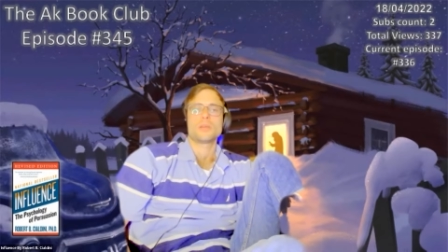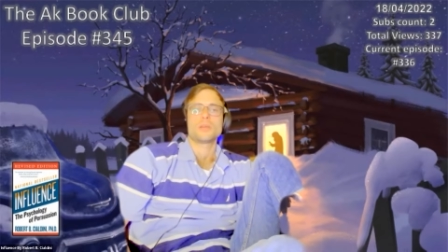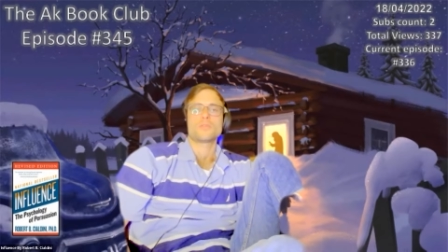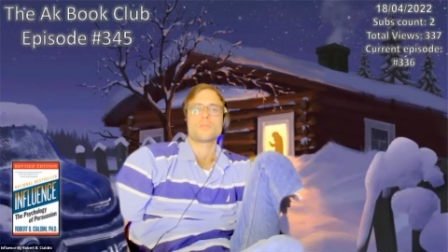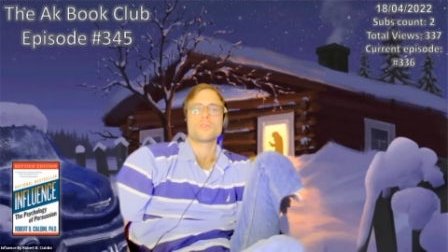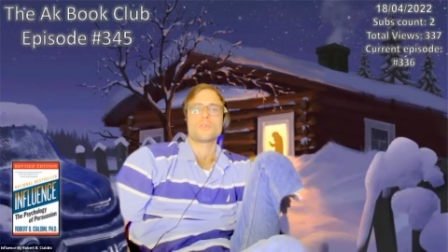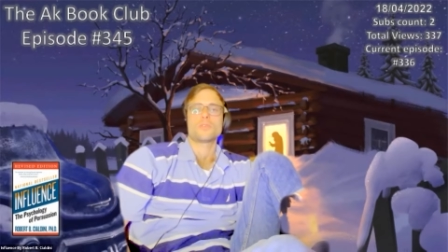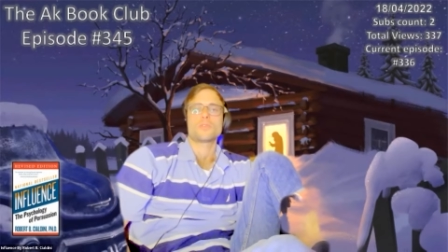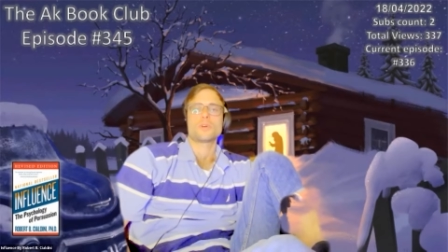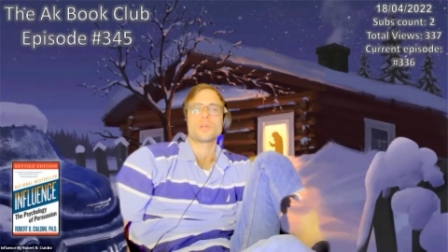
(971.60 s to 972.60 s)
for
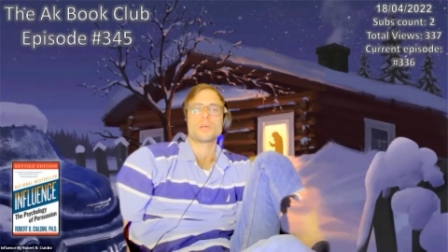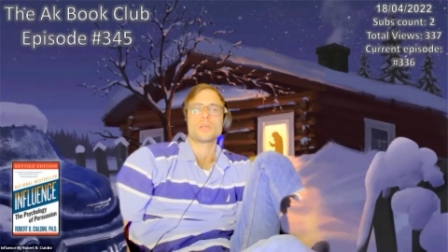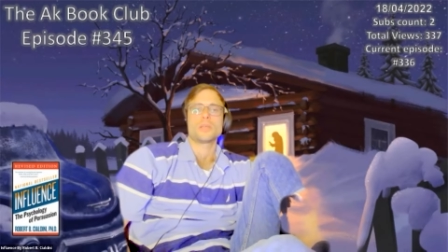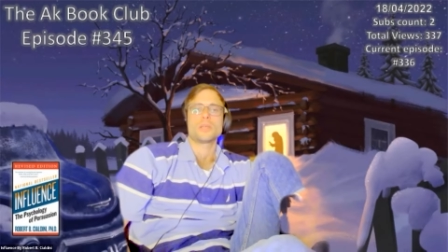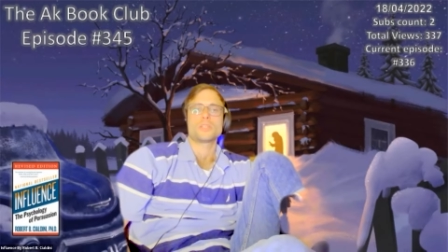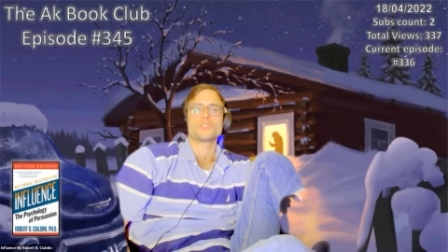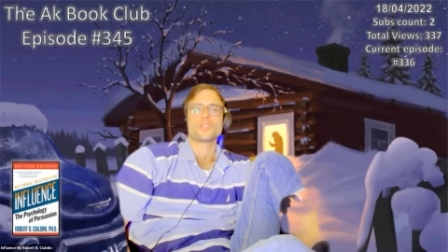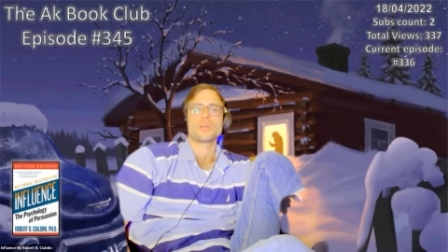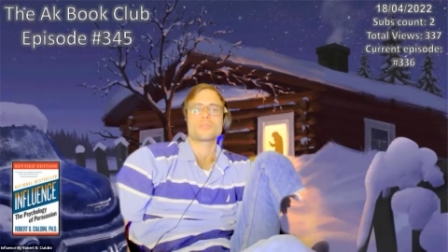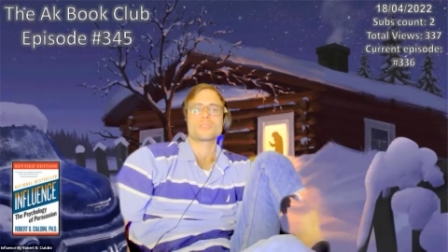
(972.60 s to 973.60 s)
her,
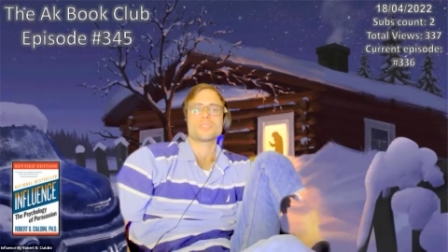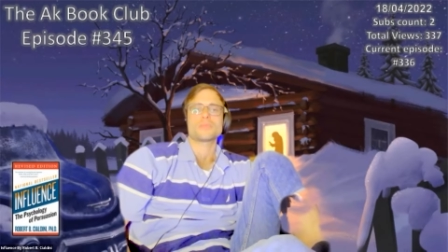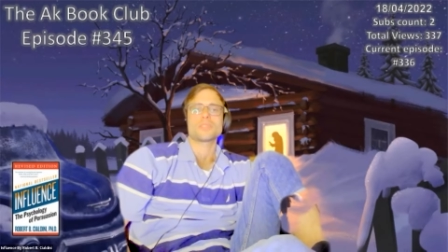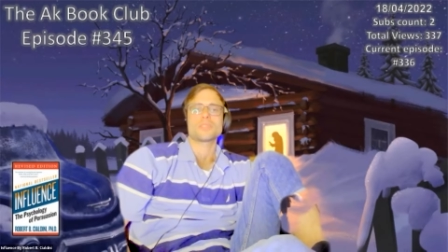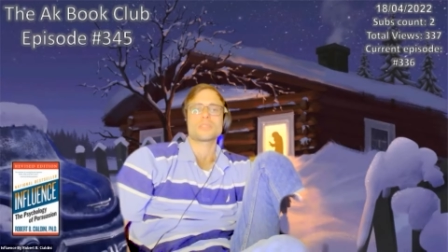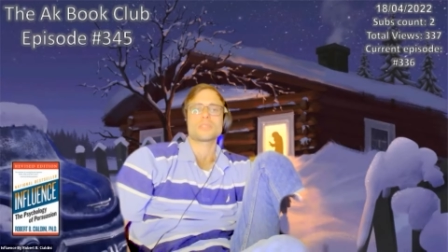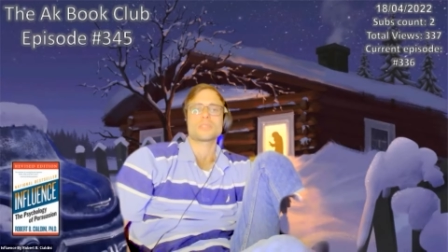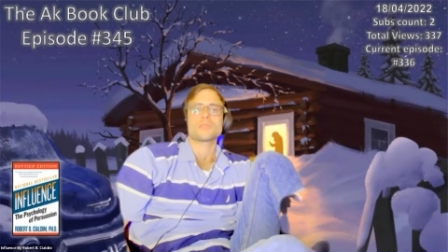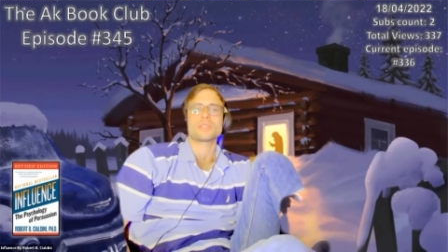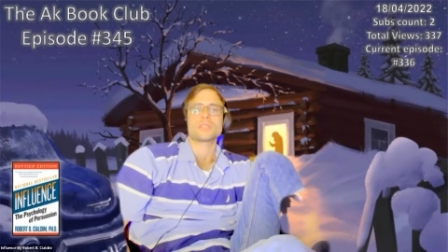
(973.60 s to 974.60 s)
she now seems satisfied